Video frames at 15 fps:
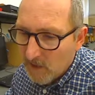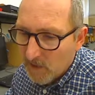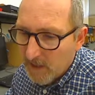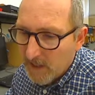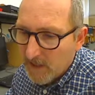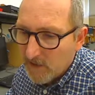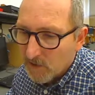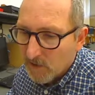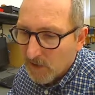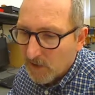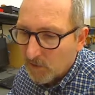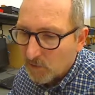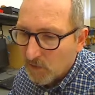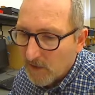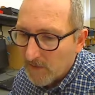ahead and I
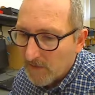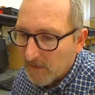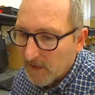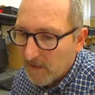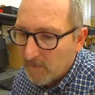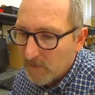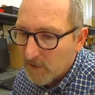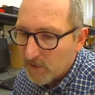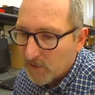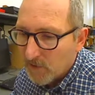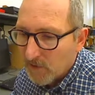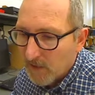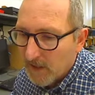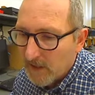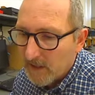run the numbers
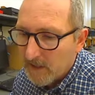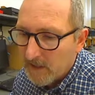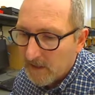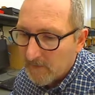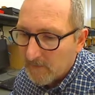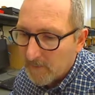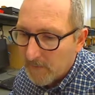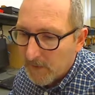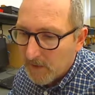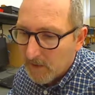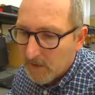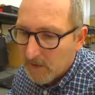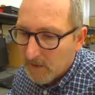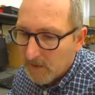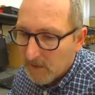on that,
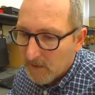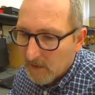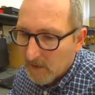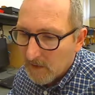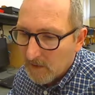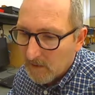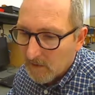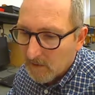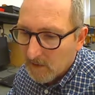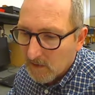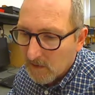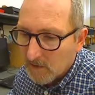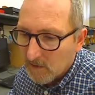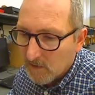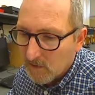and
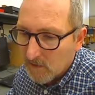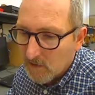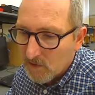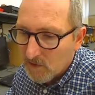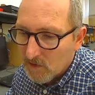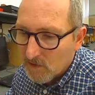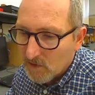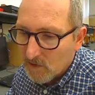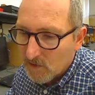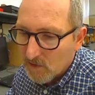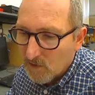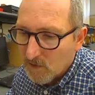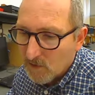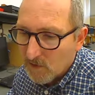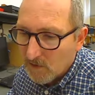just
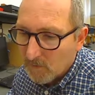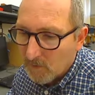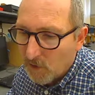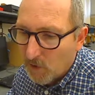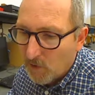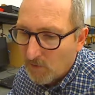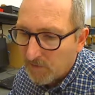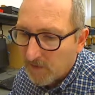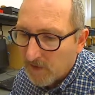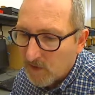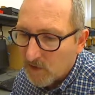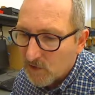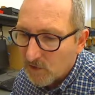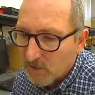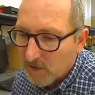using the pole
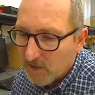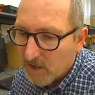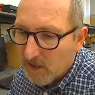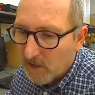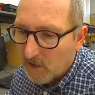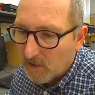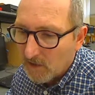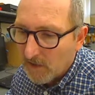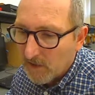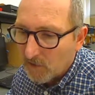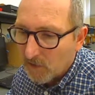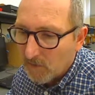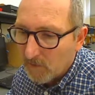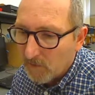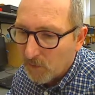function on the calculator,
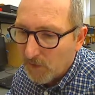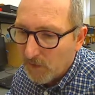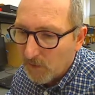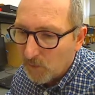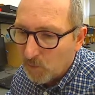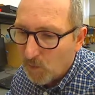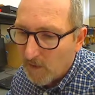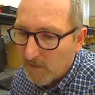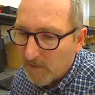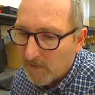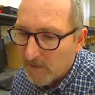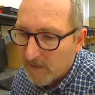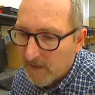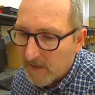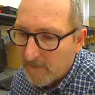I'd put in
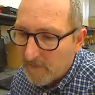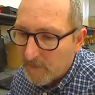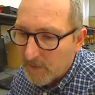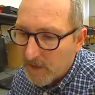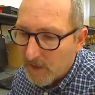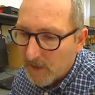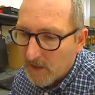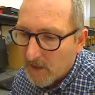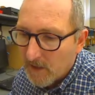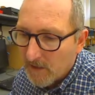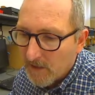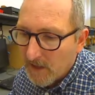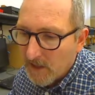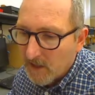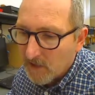
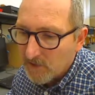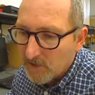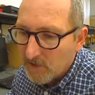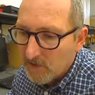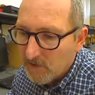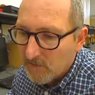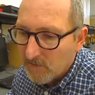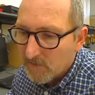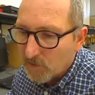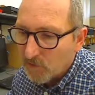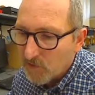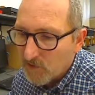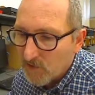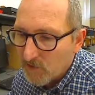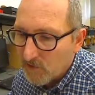1000 for the
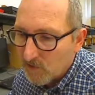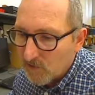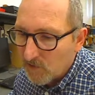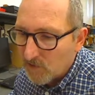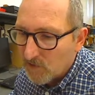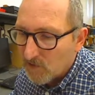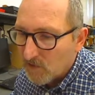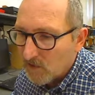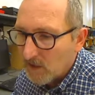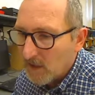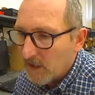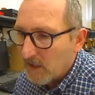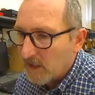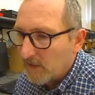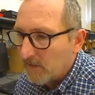resistance,
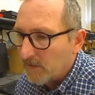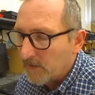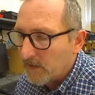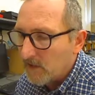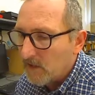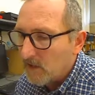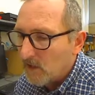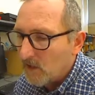and the